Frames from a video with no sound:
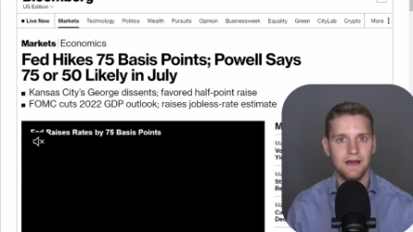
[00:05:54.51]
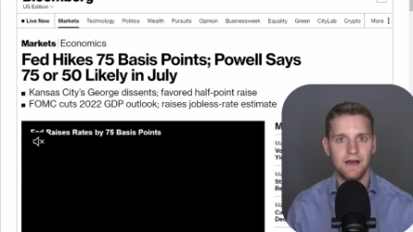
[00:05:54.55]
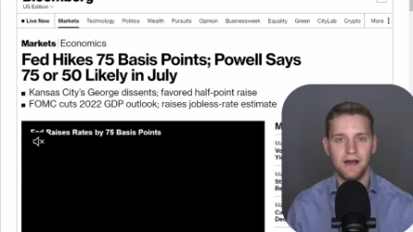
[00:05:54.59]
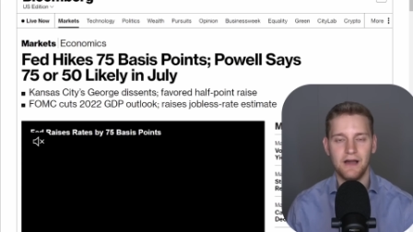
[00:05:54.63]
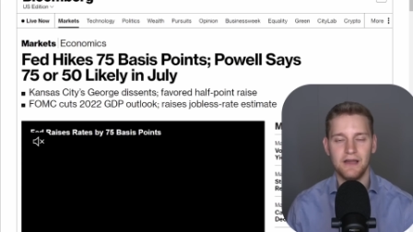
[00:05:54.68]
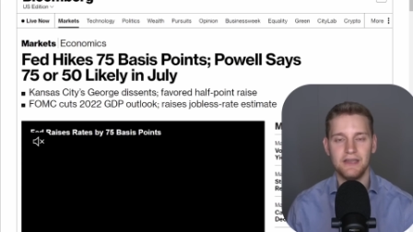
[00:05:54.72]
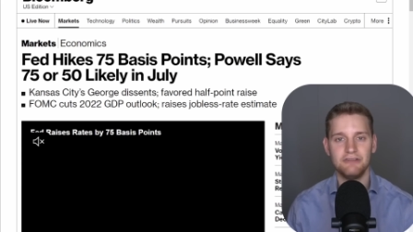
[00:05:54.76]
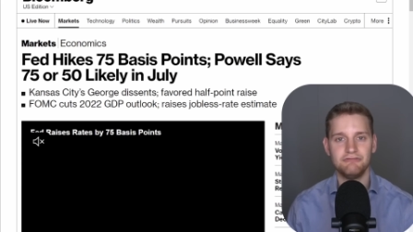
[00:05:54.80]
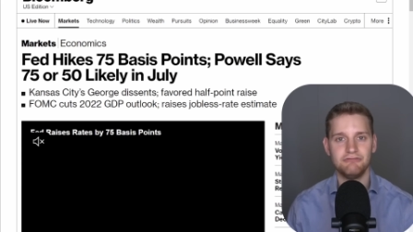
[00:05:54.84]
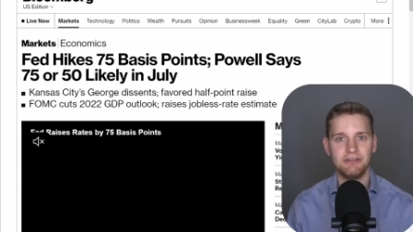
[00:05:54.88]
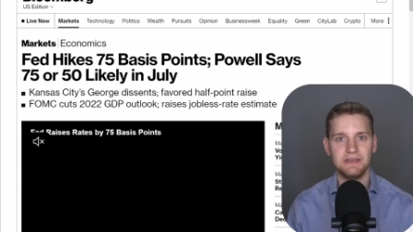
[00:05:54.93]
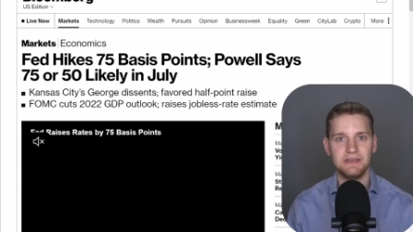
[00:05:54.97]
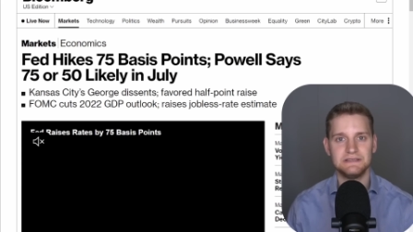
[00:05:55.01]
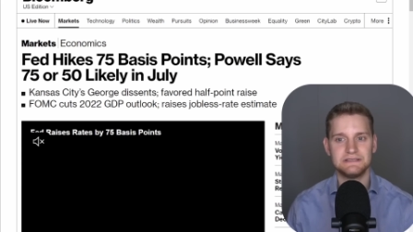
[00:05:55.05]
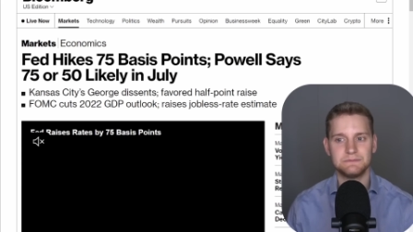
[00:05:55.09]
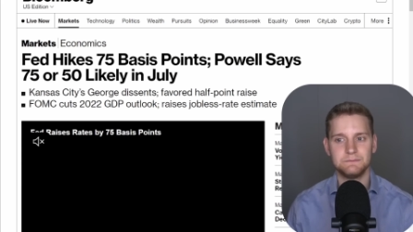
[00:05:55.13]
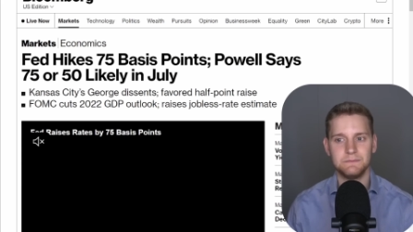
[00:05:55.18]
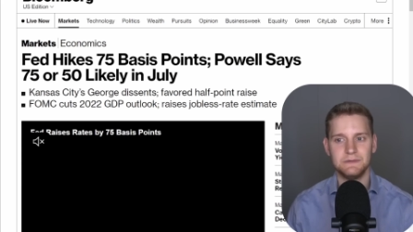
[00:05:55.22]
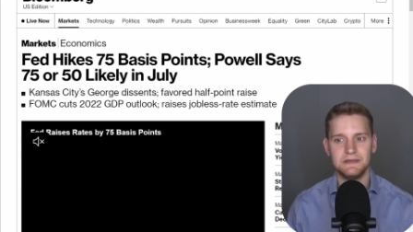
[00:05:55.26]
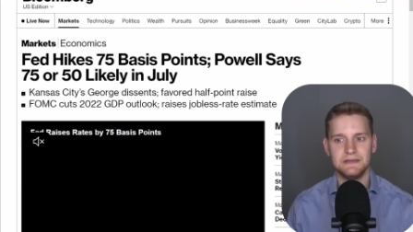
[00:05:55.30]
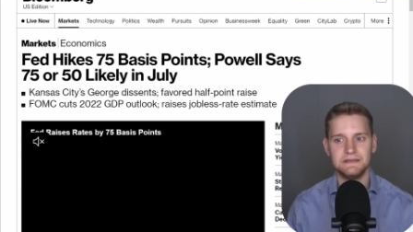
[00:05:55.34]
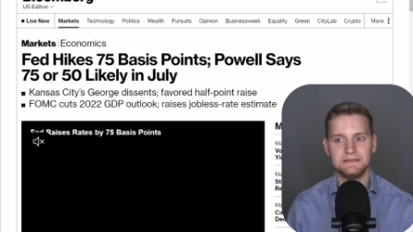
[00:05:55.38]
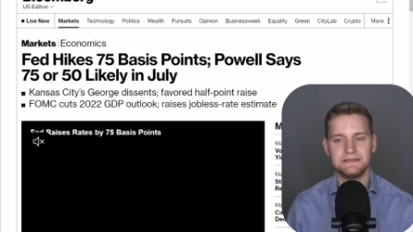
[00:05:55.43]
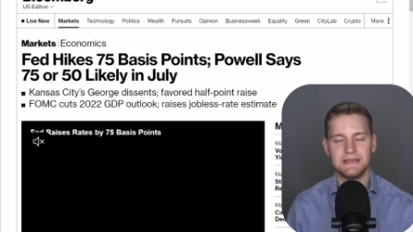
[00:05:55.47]
Higher rates
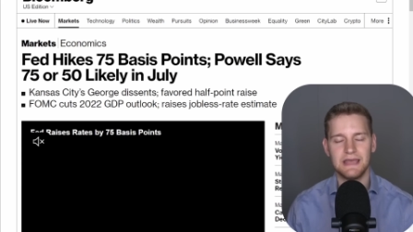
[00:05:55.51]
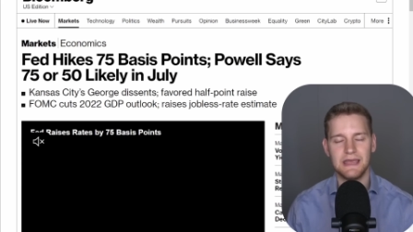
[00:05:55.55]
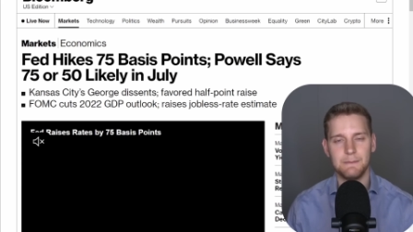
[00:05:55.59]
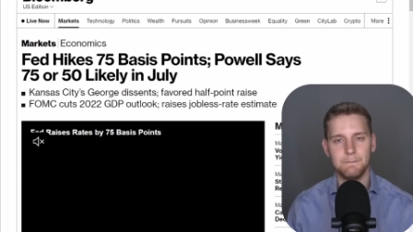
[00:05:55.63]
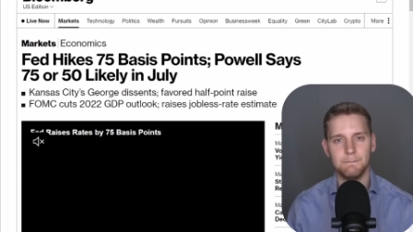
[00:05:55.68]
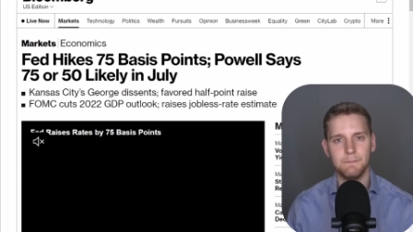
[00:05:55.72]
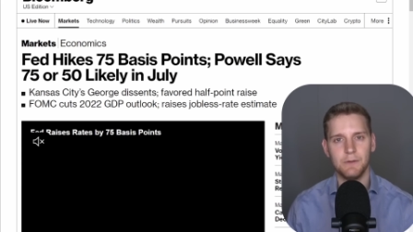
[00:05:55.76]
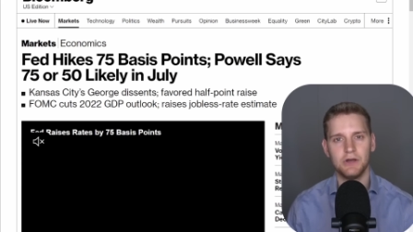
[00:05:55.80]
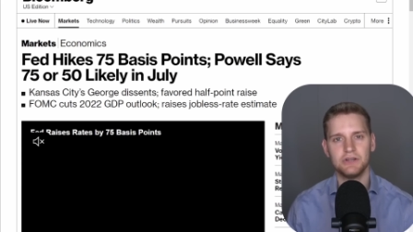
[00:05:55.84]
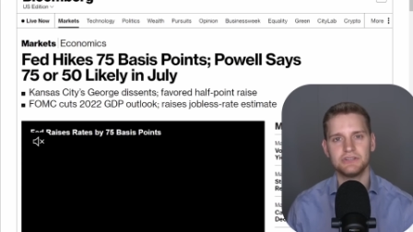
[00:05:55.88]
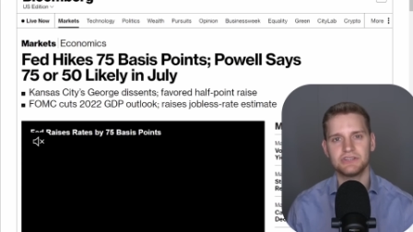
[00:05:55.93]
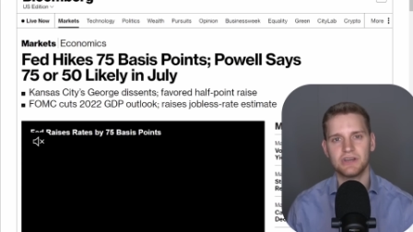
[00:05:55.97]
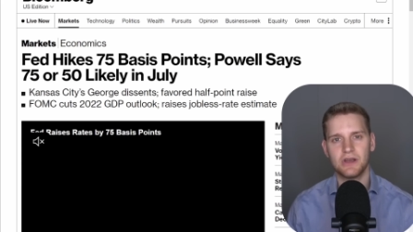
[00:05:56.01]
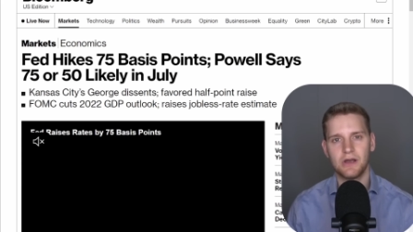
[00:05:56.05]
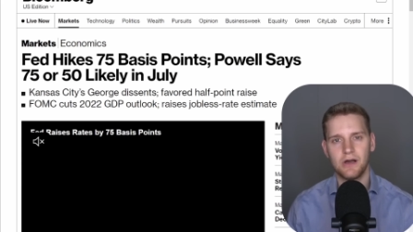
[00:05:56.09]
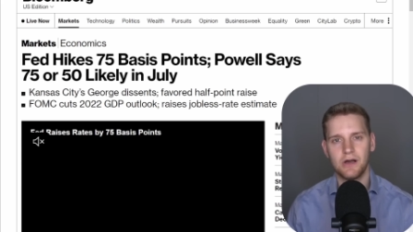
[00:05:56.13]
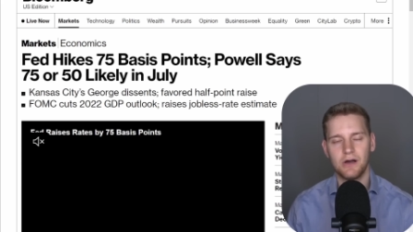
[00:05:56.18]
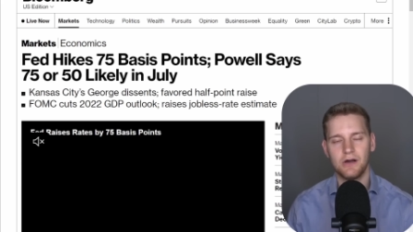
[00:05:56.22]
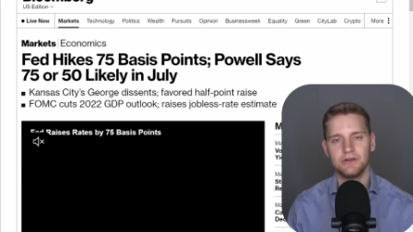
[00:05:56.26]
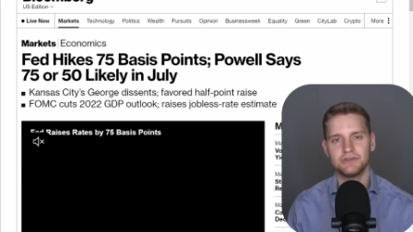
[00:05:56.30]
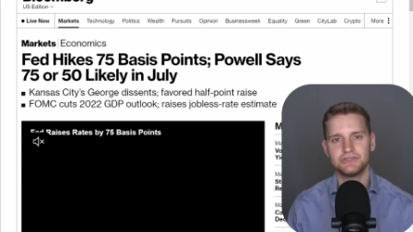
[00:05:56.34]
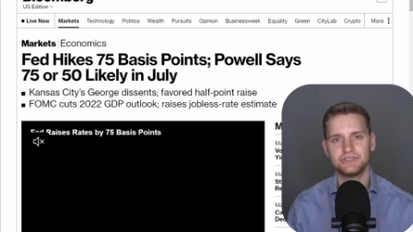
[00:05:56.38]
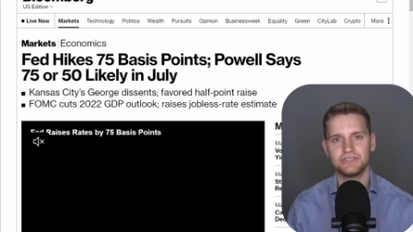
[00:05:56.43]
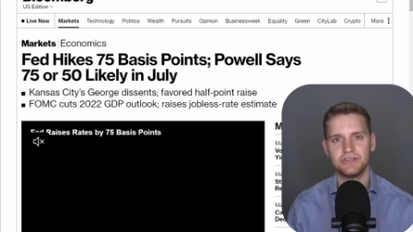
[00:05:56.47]
means a much
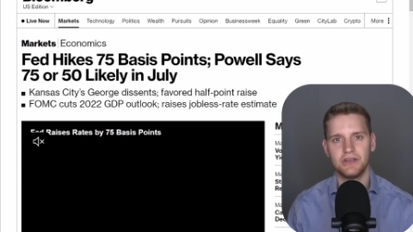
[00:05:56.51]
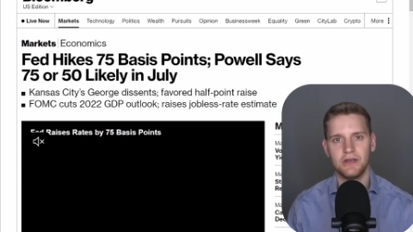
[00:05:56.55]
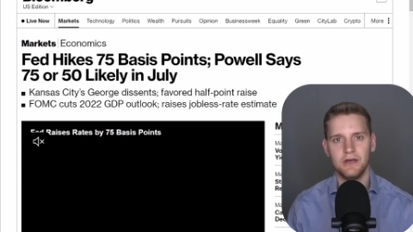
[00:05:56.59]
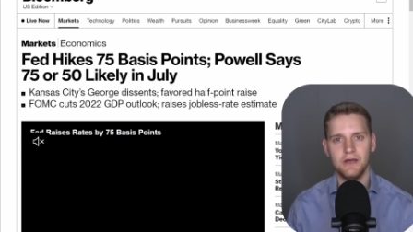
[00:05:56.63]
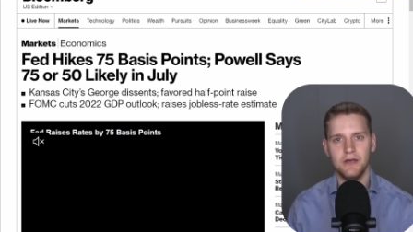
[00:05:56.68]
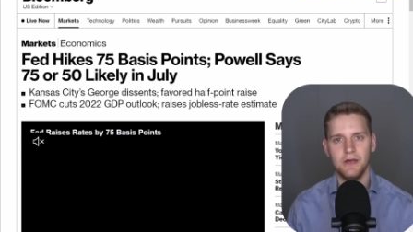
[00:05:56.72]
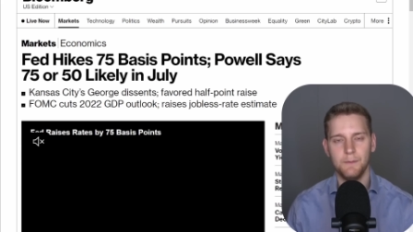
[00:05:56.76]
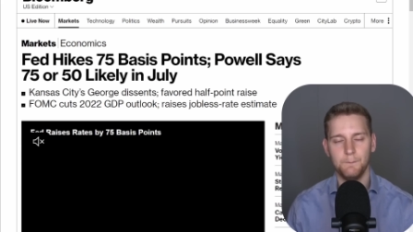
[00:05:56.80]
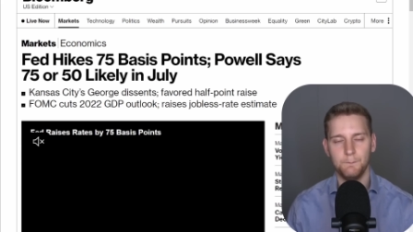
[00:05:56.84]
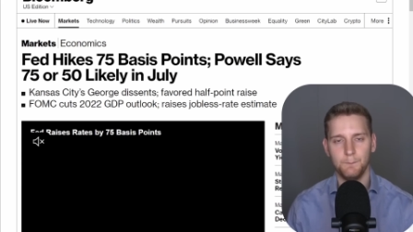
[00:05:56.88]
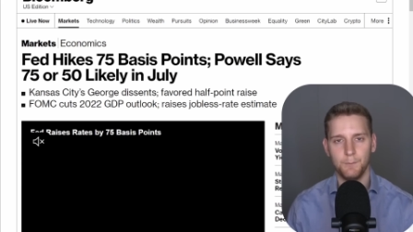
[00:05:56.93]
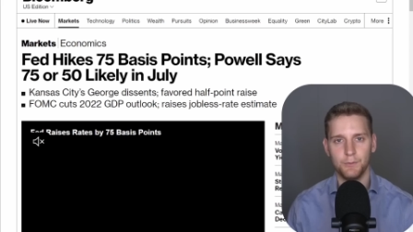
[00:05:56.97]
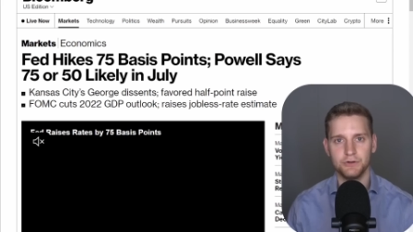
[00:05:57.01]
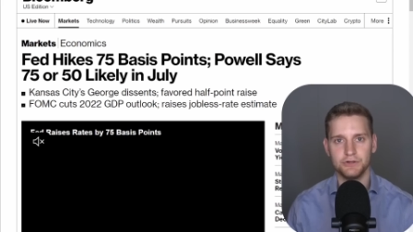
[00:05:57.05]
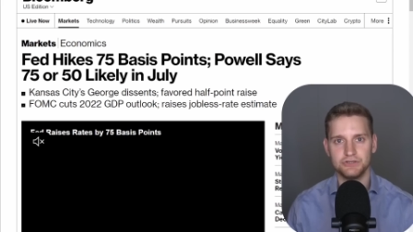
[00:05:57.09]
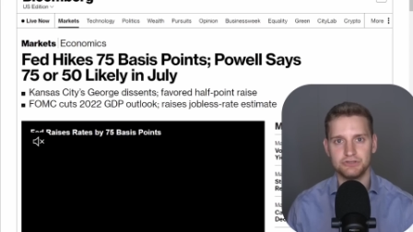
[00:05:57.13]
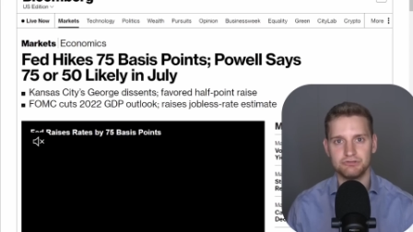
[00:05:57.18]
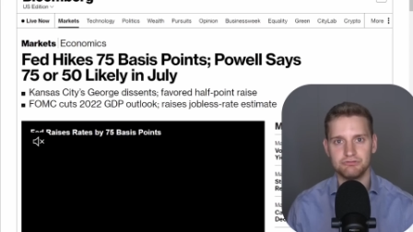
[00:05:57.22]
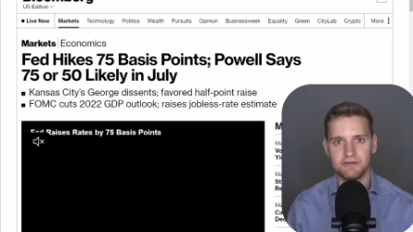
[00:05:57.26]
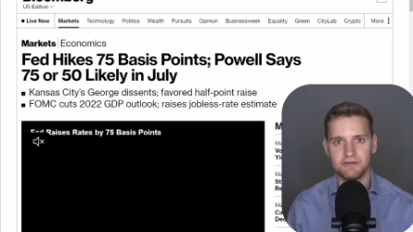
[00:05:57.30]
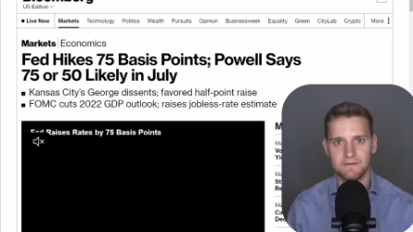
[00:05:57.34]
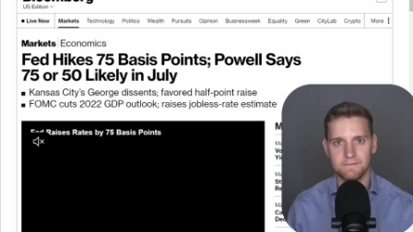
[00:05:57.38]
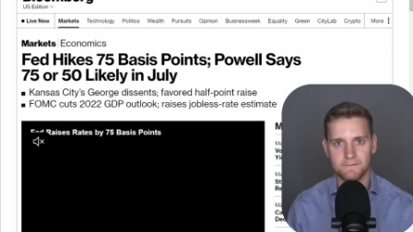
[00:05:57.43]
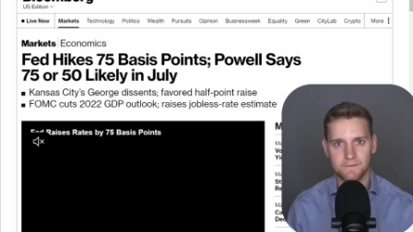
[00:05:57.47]
harsher
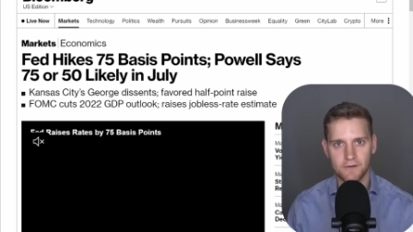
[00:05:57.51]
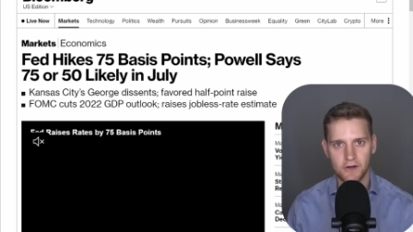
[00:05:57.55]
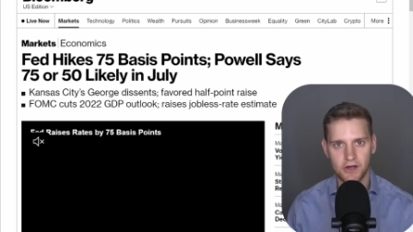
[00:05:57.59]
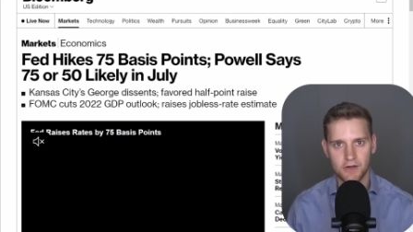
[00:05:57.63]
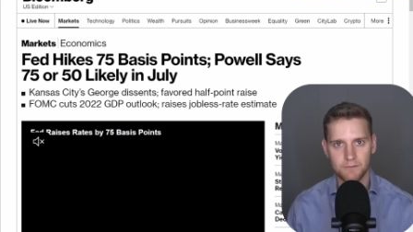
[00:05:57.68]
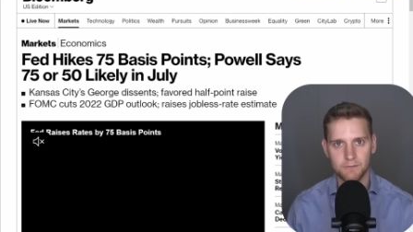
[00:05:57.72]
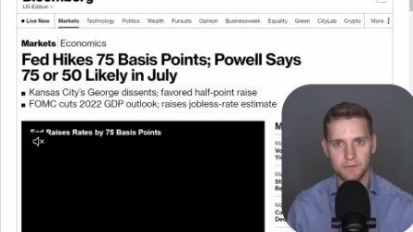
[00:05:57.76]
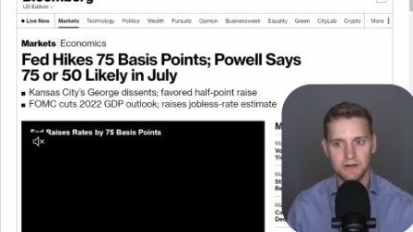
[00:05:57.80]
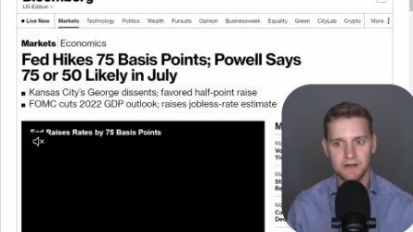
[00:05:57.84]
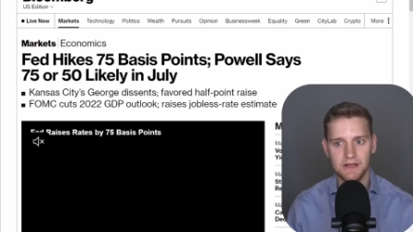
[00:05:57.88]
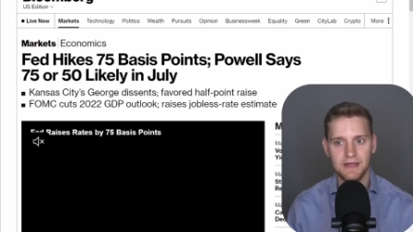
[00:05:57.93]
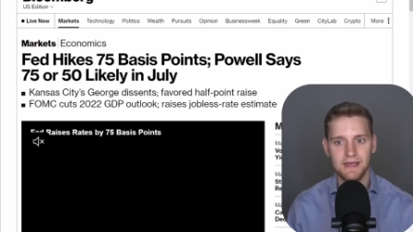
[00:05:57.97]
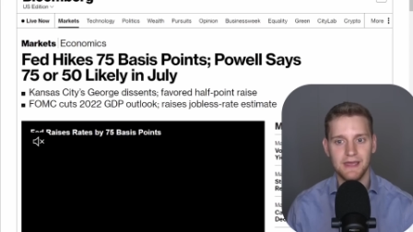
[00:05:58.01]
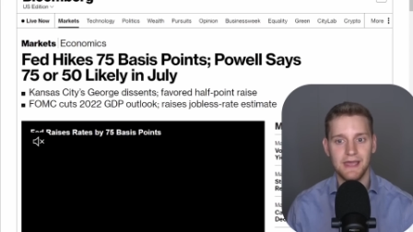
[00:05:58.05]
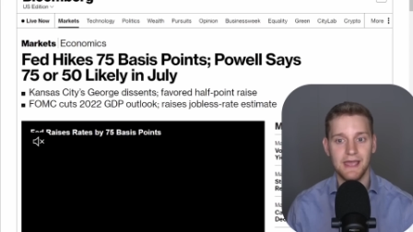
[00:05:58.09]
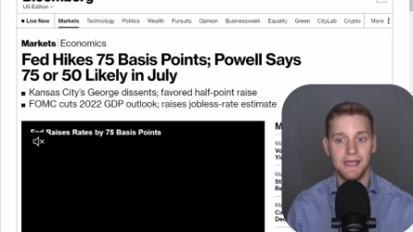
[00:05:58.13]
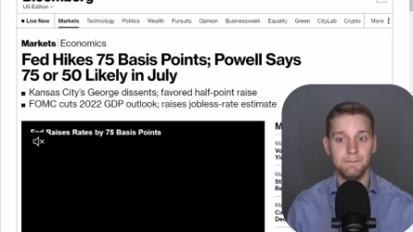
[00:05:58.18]
monetary environment,